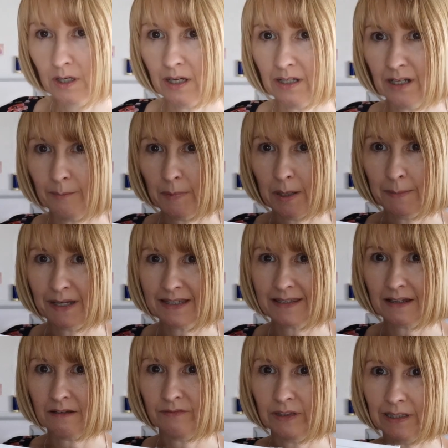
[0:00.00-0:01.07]
And I make
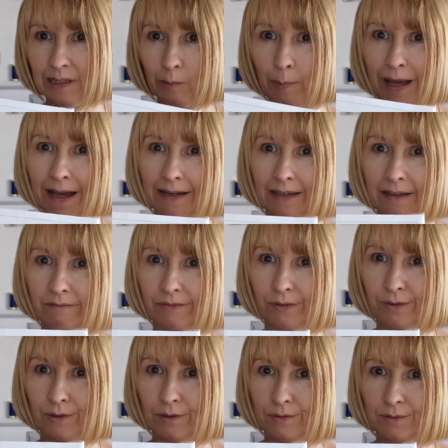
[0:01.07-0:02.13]
myself a little packet for
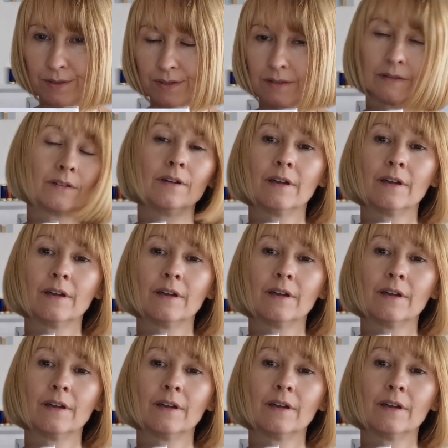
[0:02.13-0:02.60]
those.